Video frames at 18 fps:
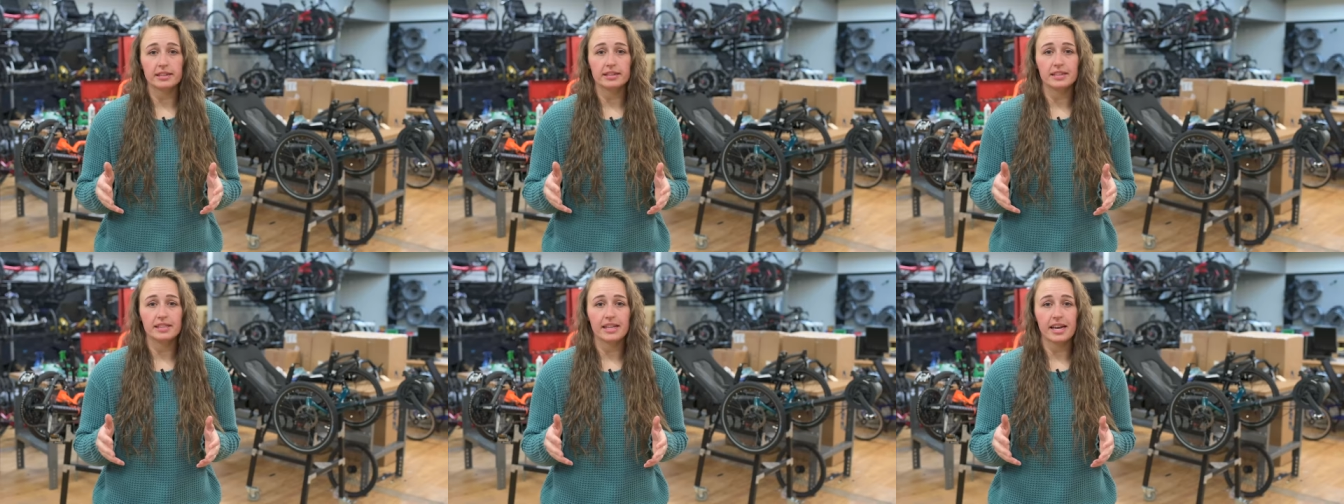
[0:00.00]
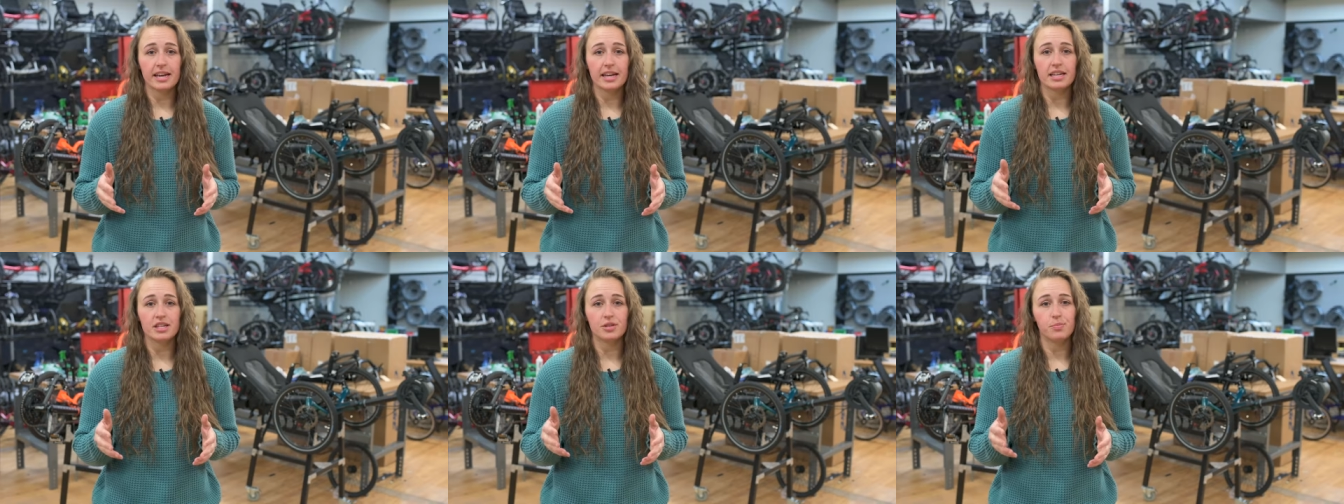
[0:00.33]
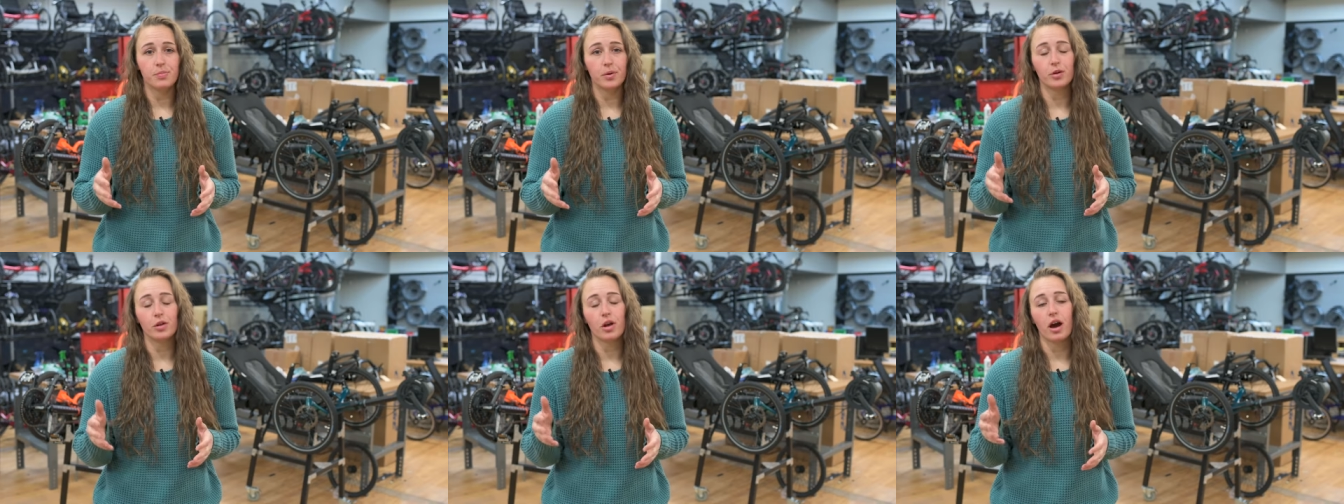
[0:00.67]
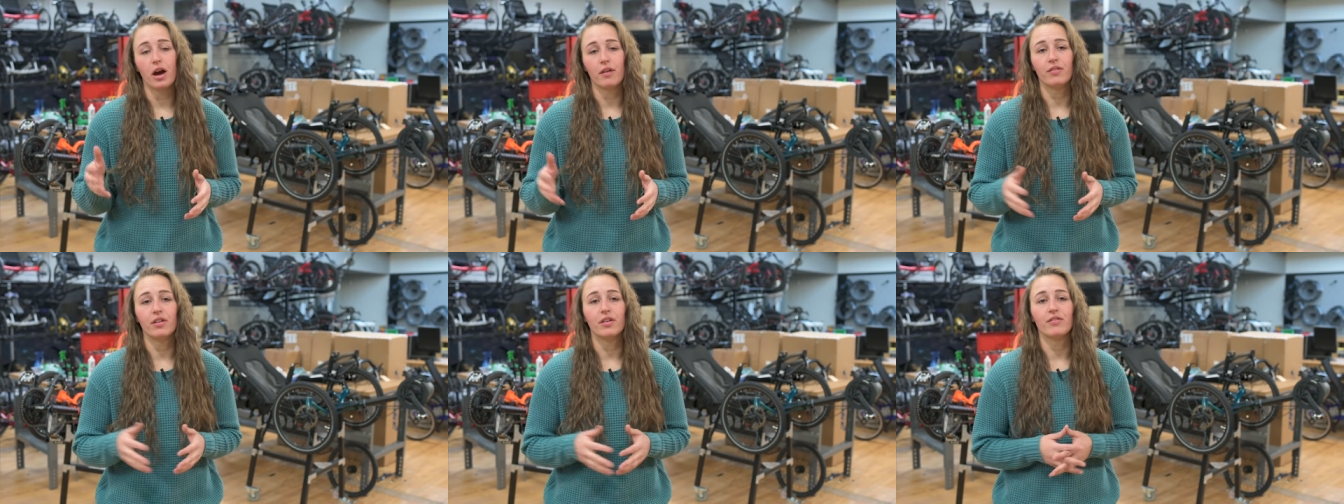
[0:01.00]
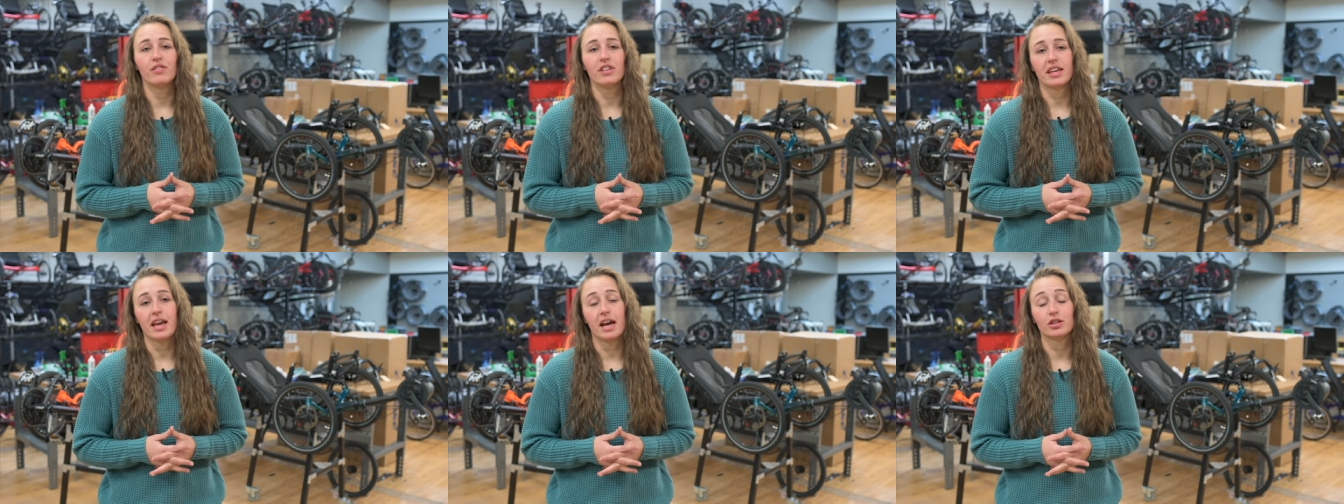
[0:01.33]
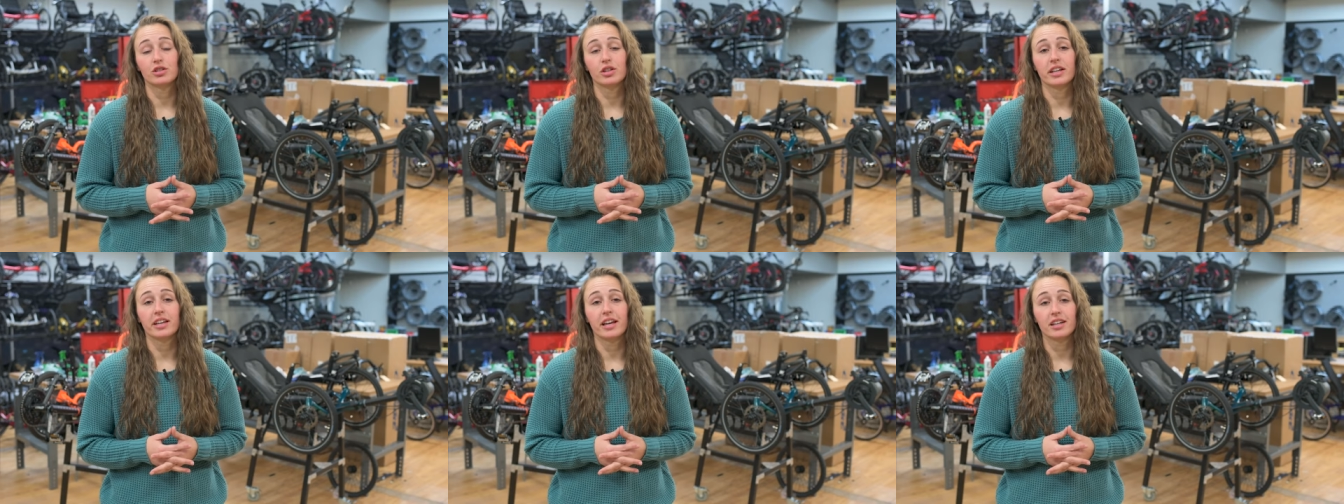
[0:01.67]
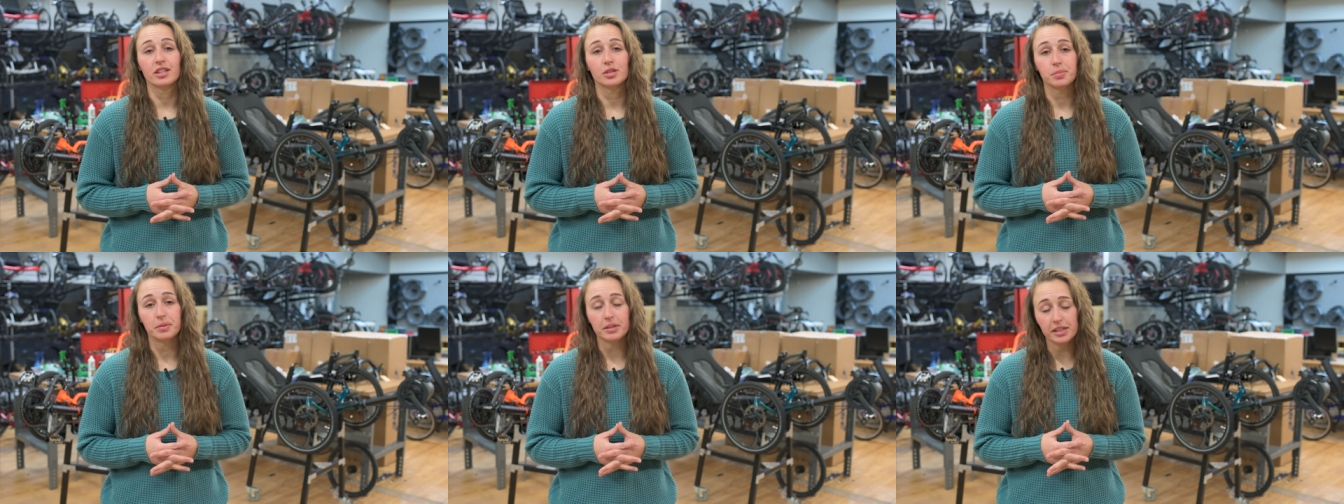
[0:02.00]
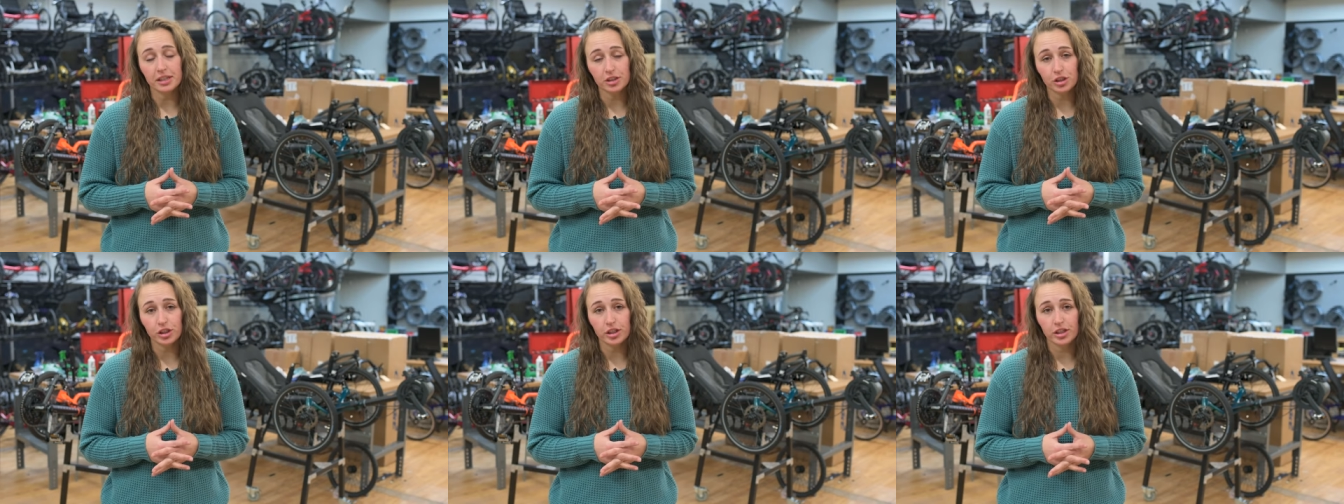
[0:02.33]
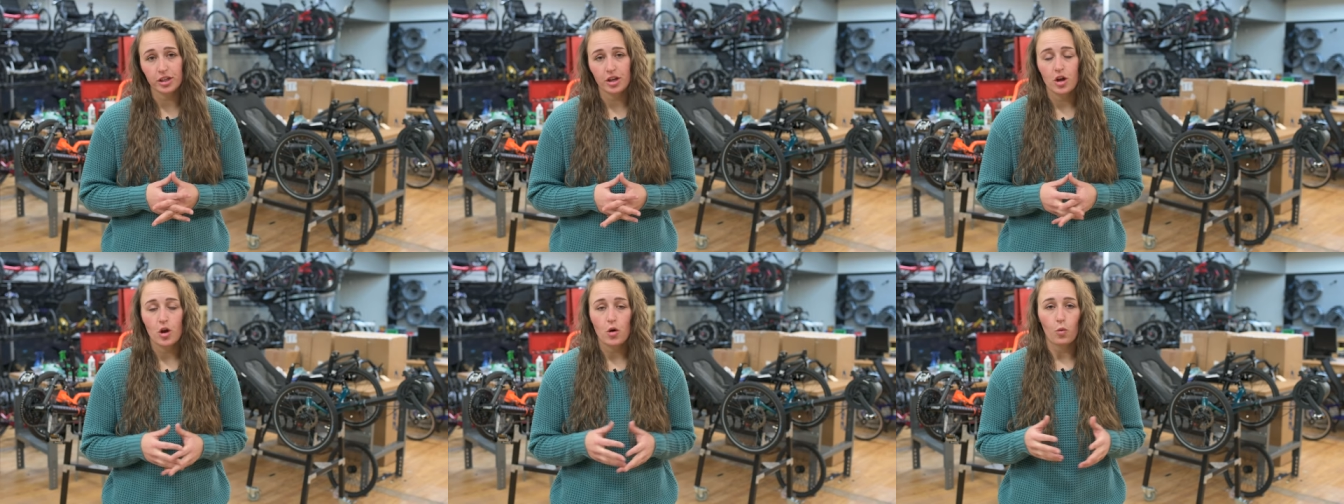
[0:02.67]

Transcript: at today is built off of the Catrike Expedition,